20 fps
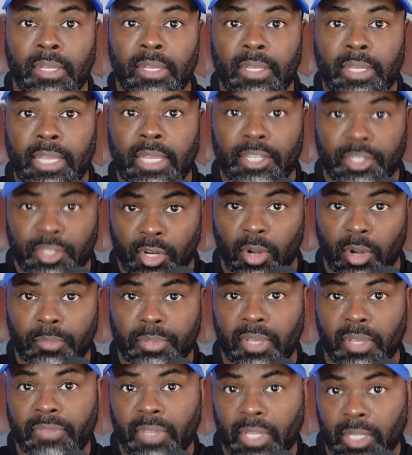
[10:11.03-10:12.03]
in terms
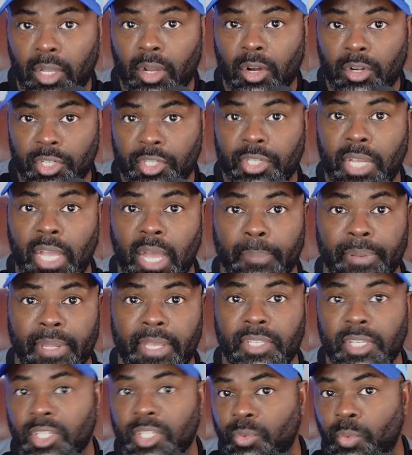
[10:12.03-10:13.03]
of the largest
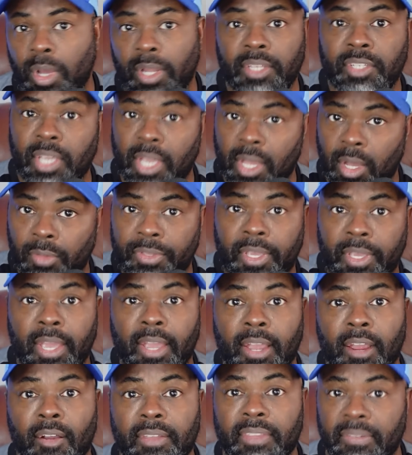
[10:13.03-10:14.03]
companies as well as
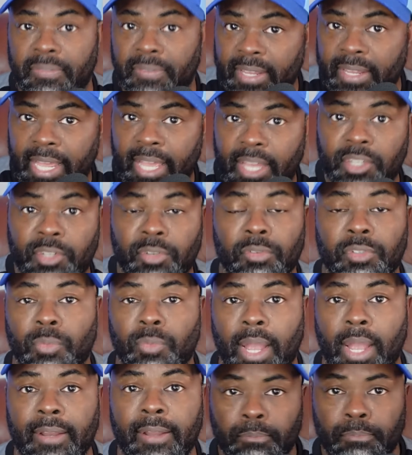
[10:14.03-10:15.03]
healthcare and the financials, right?